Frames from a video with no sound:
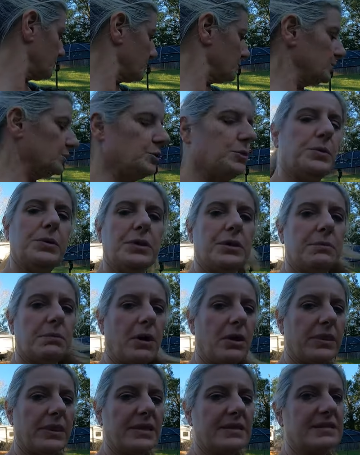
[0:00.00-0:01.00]
we're going to put
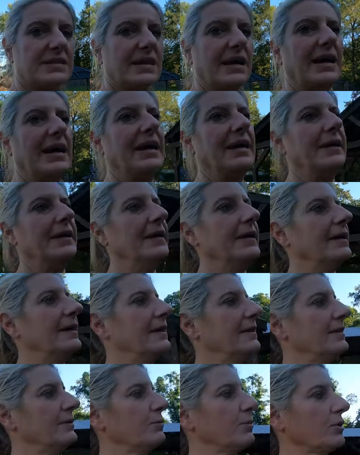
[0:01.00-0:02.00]
them on this side,
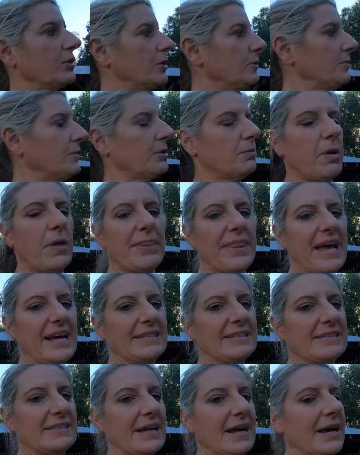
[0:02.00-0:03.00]
then we're gonna put them on
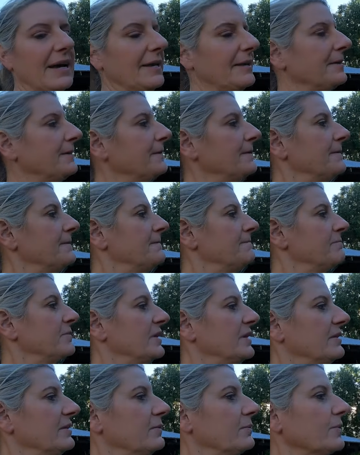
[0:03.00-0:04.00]
that side,
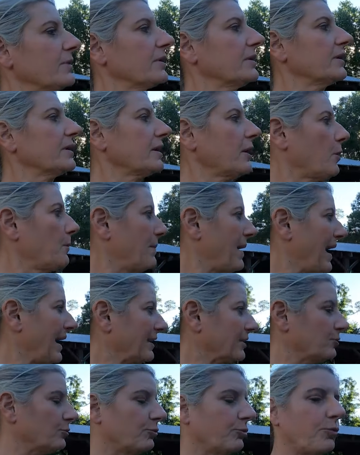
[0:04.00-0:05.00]
then we're gonna go
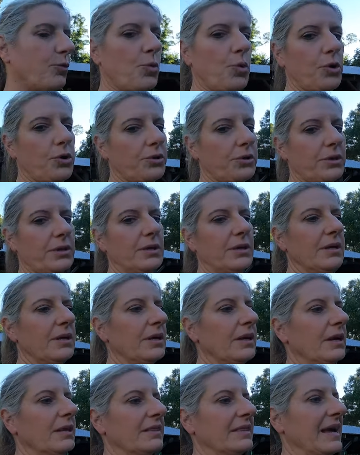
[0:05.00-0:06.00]
back and forth
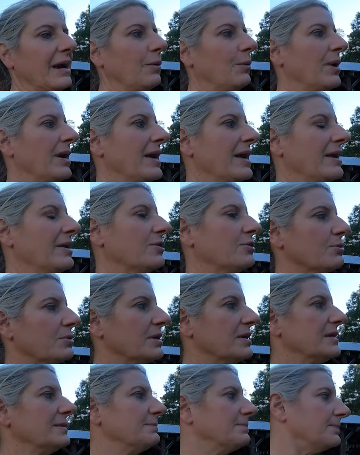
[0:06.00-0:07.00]
that way you
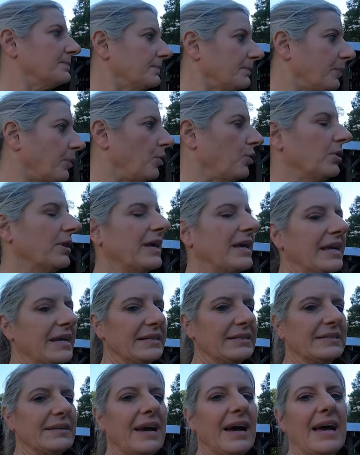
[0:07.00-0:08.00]
keep pulling
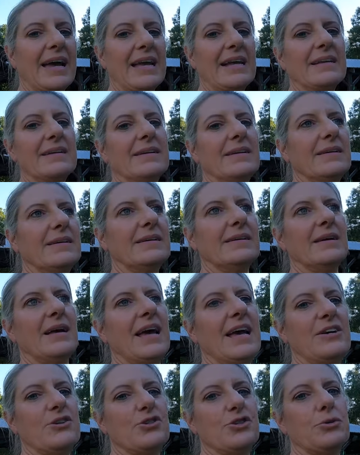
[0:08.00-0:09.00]
it tight
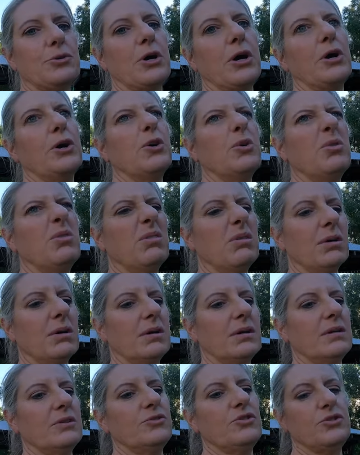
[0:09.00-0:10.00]
as you go
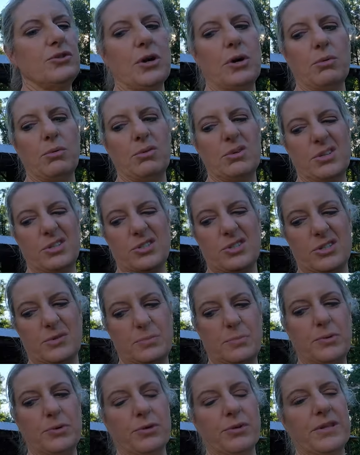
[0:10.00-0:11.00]
because you don't want to
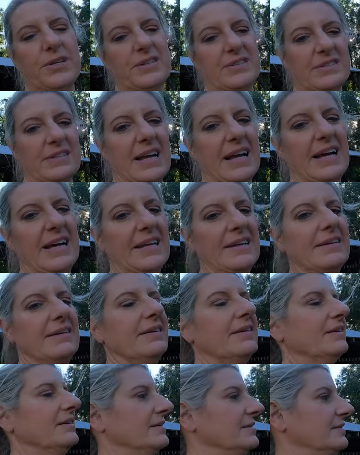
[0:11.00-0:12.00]
just pull this side